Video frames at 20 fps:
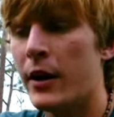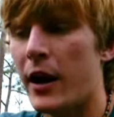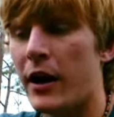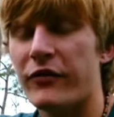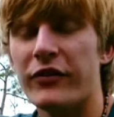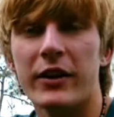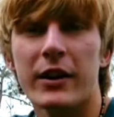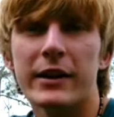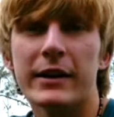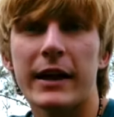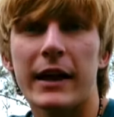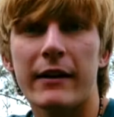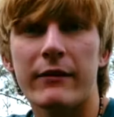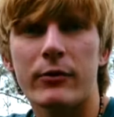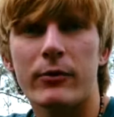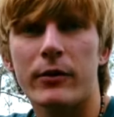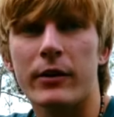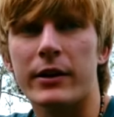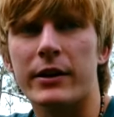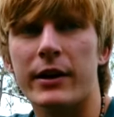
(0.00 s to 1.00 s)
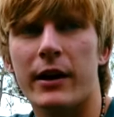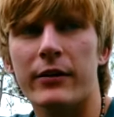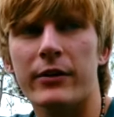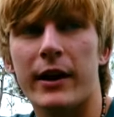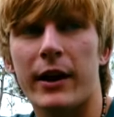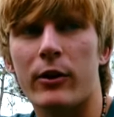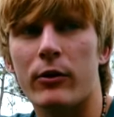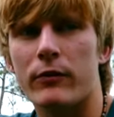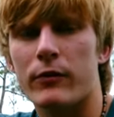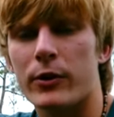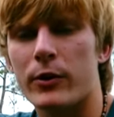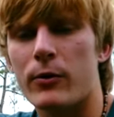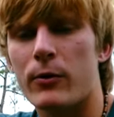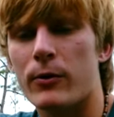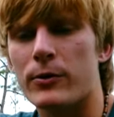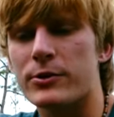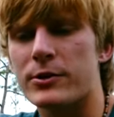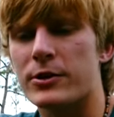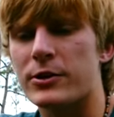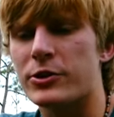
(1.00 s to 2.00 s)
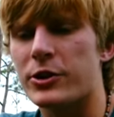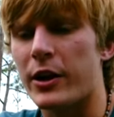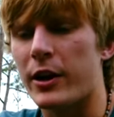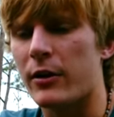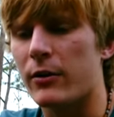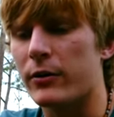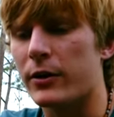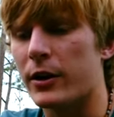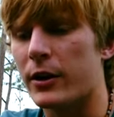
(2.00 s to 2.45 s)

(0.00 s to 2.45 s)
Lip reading: I feel like I haven't really done that over the course of the channel.